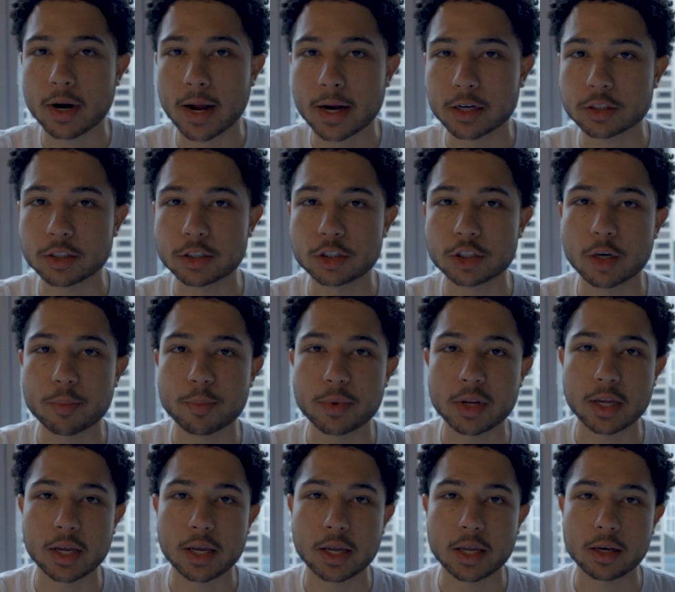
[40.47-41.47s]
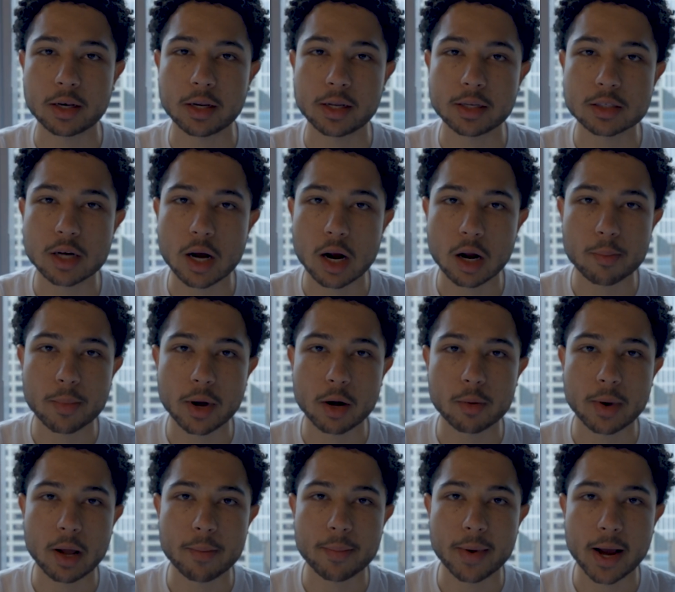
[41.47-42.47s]
actually jumping in and talk
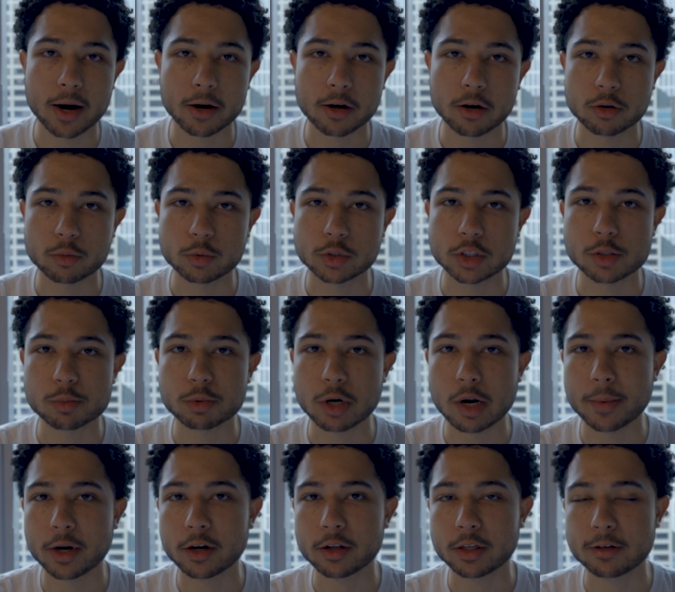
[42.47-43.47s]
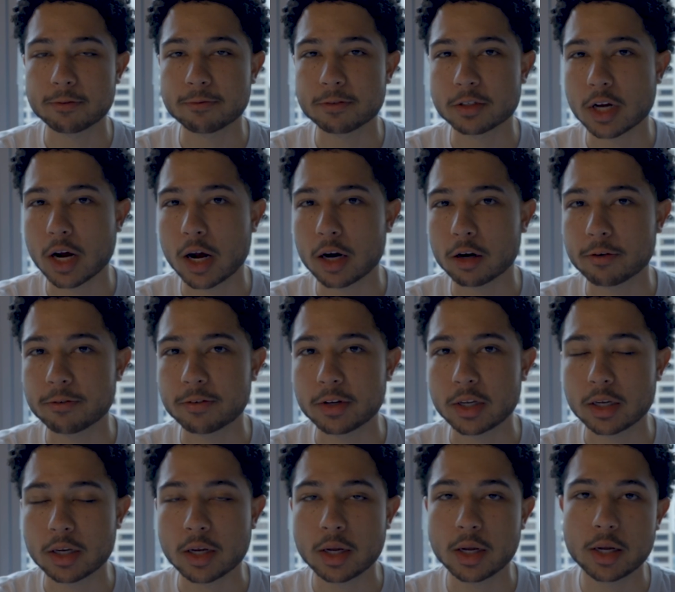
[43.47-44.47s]
about my background, which is primarily in
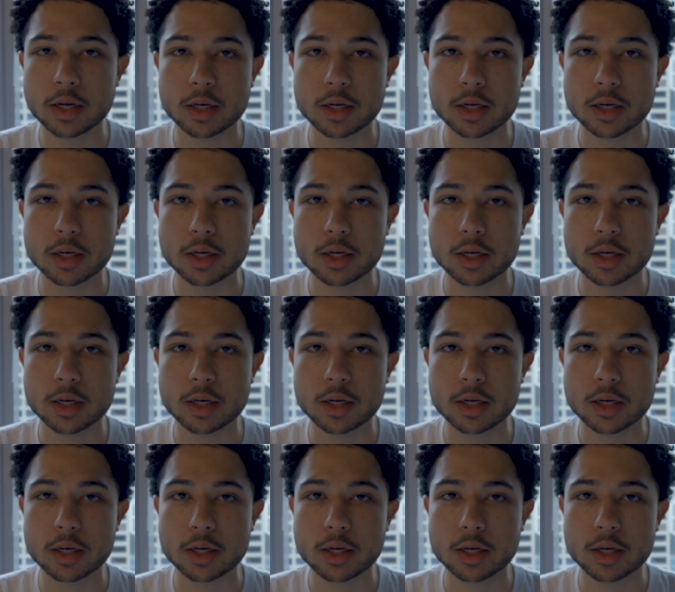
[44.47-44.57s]
photography.